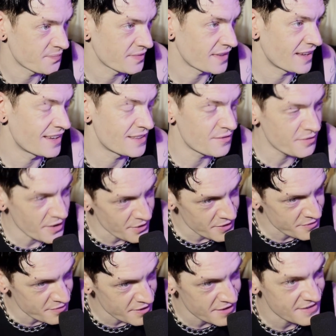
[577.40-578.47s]
In the very
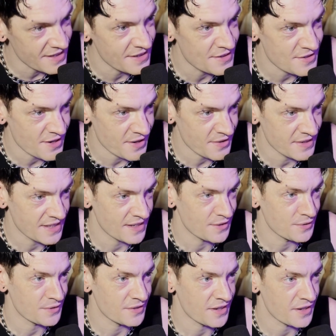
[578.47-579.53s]
first intro, and then
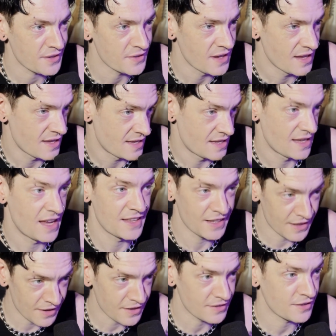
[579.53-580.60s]
also in the
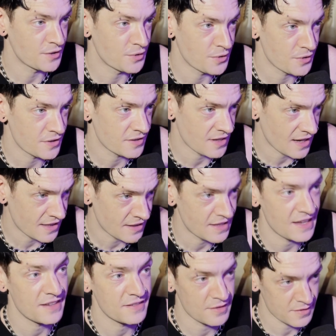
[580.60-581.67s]
last chorus and
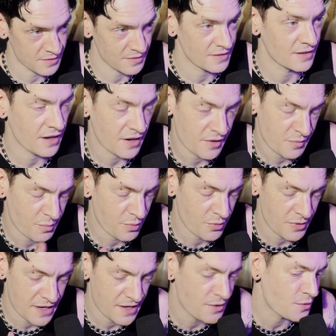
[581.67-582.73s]
this kind of
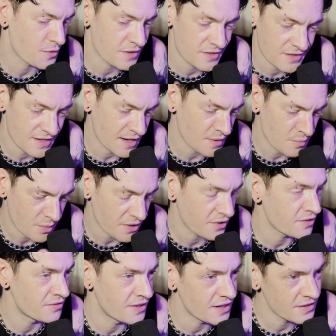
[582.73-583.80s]
pre-chorus second part of the verse.